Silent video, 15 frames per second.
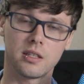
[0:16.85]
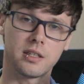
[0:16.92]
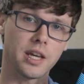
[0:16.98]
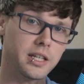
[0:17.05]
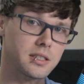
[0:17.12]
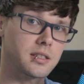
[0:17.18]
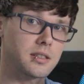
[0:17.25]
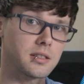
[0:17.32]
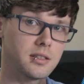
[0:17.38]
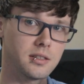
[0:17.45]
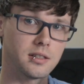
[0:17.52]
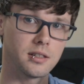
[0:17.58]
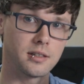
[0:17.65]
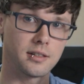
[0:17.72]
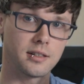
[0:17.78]
Yes
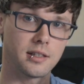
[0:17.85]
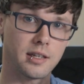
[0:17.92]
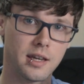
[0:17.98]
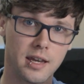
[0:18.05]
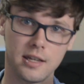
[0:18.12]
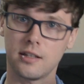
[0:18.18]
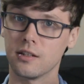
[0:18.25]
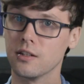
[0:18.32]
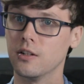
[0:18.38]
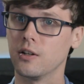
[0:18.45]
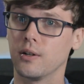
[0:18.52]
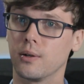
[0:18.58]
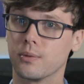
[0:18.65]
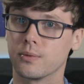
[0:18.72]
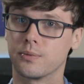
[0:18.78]
and
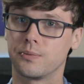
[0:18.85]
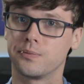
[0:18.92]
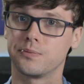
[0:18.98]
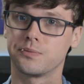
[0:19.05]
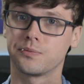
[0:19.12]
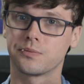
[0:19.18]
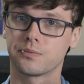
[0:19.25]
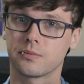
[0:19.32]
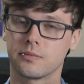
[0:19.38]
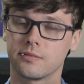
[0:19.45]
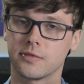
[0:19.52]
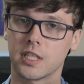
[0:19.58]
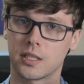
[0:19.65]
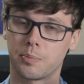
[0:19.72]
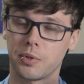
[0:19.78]
no.
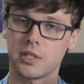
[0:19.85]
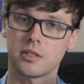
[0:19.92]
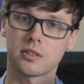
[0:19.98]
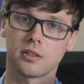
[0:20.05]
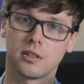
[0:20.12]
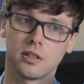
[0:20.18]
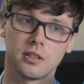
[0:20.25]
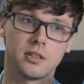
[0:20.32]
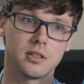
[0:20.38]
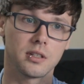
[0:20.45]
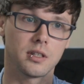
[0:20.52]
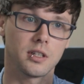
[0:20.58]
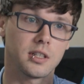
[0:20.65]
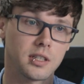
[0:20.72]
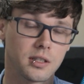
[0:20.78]
It depends
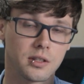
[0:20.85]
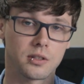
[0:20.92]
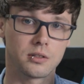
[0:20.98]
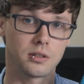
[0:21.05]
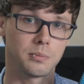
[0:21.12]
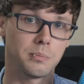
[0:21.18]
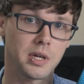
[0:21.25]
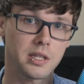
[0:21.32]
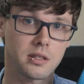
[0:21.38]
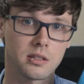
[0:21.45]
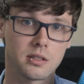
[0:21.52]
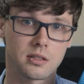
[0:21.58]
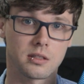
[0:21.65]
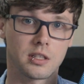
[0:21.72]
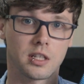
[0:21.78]
on uh, the
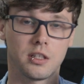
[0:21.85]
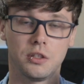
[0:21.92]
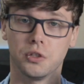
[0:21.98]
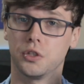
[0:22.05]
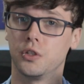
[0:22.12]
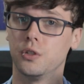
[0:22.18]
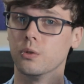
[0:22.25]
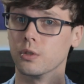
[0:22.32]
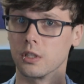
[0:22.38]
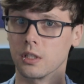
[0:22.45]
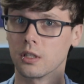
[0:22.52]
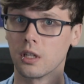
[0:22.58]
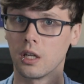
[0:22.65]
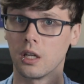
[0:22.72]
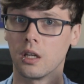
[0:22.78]
methods that you're
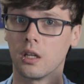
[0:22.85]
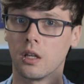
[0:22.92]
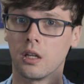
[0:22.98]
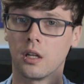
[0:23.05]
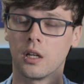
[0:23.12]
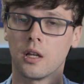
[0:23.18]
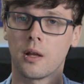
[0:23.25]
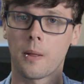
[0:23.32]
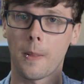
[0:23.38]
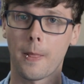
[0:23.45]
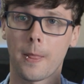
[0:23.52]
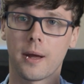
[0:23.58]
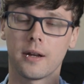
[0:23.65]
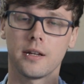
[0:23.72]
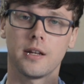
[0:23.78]
using.
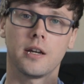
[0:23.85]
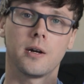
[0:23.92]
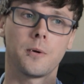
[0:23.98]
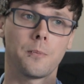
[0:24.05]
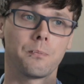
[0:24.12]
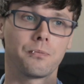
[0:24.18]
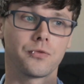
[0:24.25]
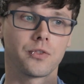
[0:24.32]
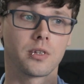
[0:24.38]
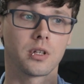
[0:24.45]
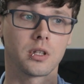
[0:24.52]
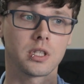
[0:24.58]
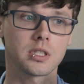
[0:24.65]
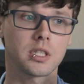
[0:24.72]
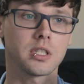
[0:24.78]
Now,
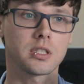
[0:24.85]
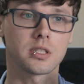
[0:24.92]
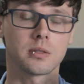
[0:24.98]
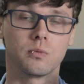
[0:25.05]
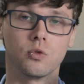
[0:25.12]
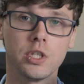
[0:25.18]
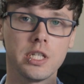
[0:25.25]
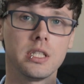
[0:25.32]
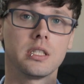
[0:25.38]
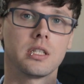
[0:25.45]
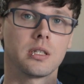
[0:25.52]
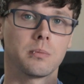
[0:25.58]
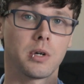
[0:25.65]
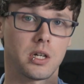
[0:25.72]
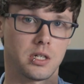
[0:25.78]
let's get to some
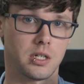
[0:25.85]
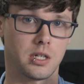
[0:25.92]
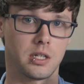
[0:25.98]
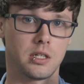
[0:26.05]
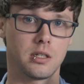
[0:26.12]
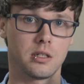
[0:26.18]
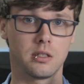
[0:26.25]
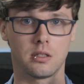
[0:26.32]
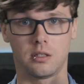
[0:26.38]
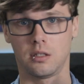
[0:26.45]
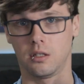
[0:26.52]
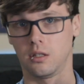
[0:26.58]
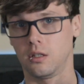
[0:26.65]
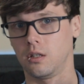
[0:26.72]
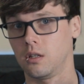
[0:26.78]
reasoning behind
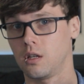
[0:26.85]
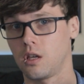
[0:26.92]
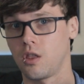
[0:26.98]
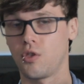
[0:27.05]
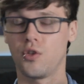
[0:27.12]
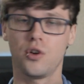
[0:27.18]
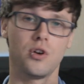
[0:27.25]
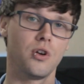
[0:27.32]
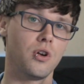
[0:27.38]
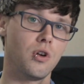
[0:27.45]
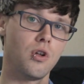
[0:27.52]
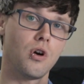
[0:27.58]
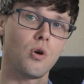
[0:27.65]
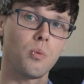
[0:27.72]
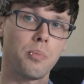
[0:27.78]
the
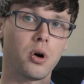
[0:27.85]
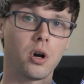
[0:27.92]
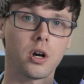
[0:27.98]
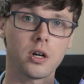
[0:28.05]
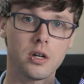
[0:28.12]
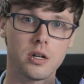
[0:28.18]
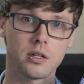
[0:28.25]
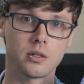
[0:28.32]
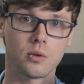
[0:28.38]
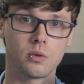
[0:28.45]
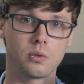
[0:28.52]
no part